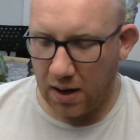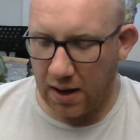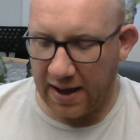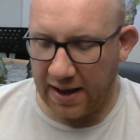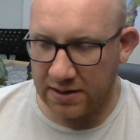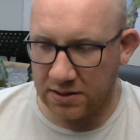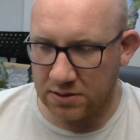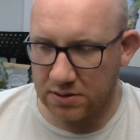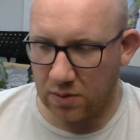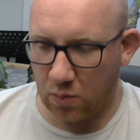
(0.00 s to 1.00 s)

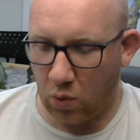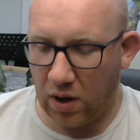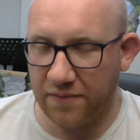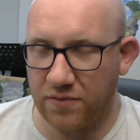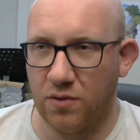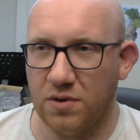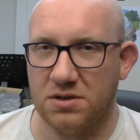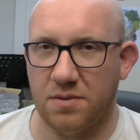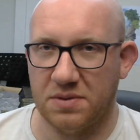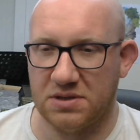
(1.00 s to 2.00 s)
And what I've
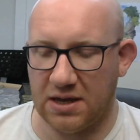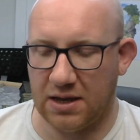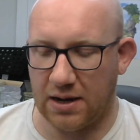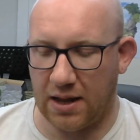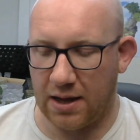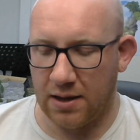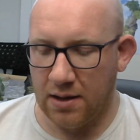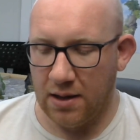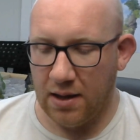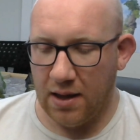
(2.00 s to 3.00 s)
noticed in particular
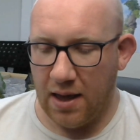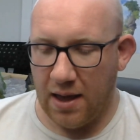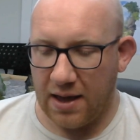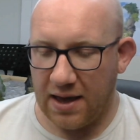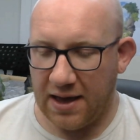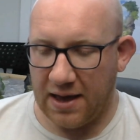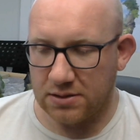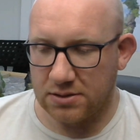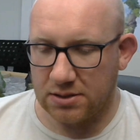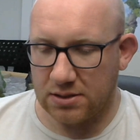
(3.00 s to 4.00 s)

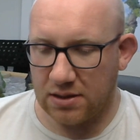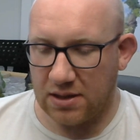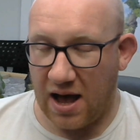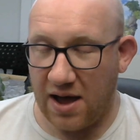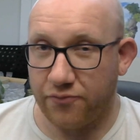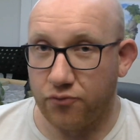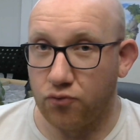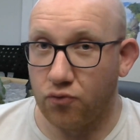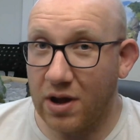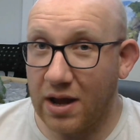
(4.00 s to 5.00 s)
is that I've
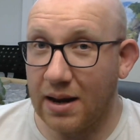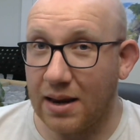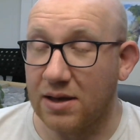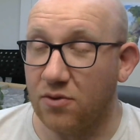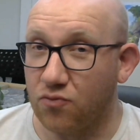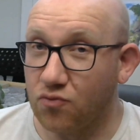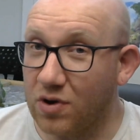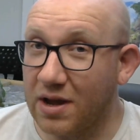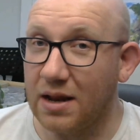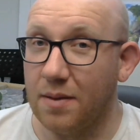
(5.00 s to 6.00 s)

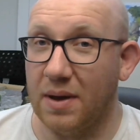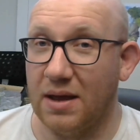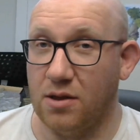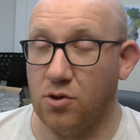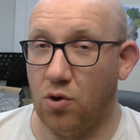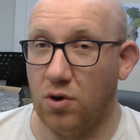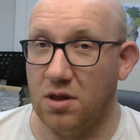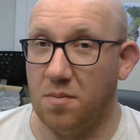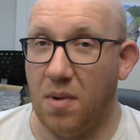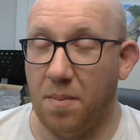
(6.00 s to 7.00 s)
really been
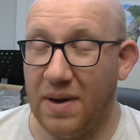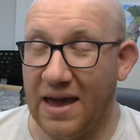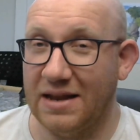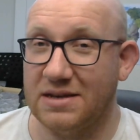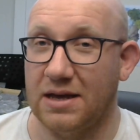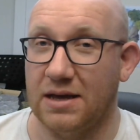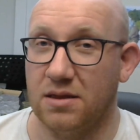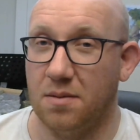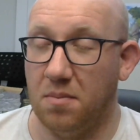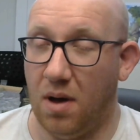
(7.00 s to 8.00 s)
enjoying painting
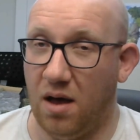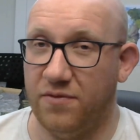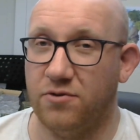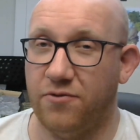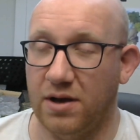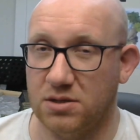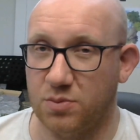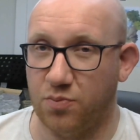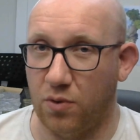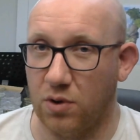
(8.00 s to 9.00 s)
the Marvel Crisis
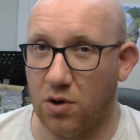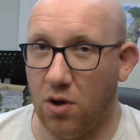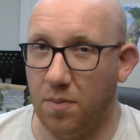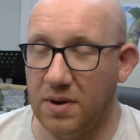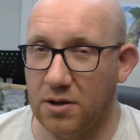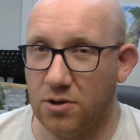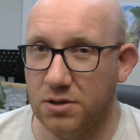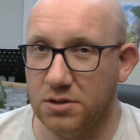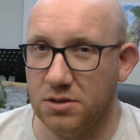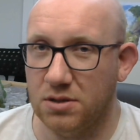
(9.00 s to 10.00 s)
Protocol
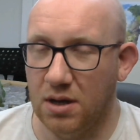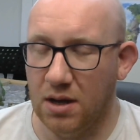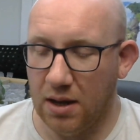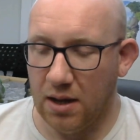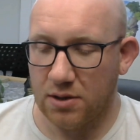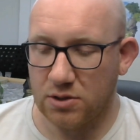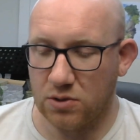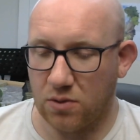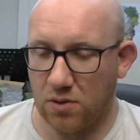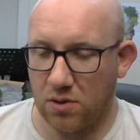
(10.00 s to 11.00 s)
miniatures.
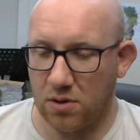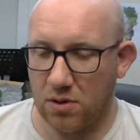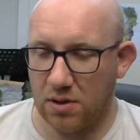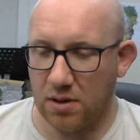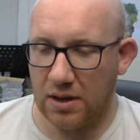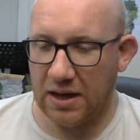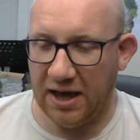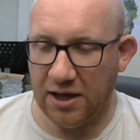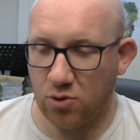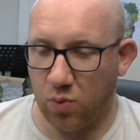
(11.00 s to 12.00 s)
So
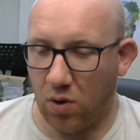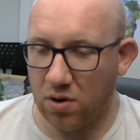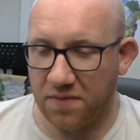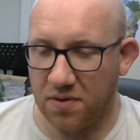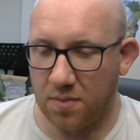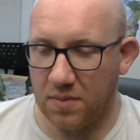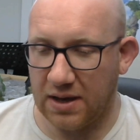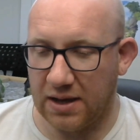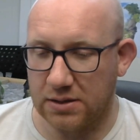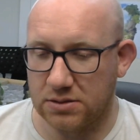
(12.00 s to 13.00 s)
each one of them
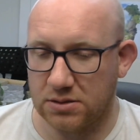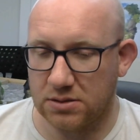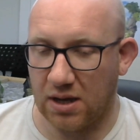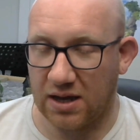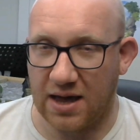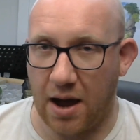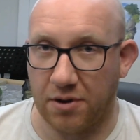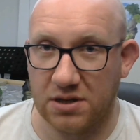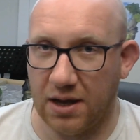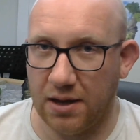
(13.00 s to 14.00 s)
is a
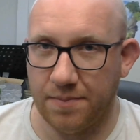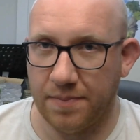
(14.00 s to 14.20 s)
character.